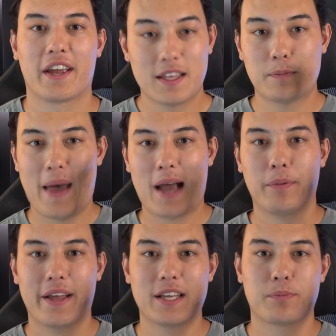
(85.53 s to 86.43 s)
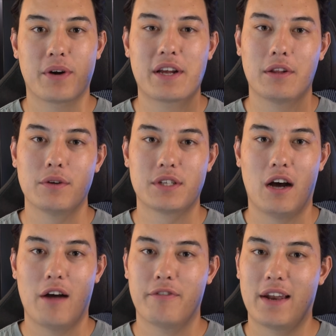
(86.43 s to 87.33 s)
This backplate is pretty closed
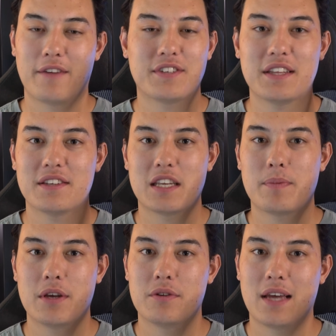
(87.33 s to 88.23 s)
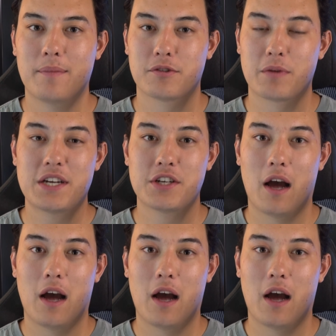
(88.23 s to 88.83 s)
off and I've seen the CPU temps reach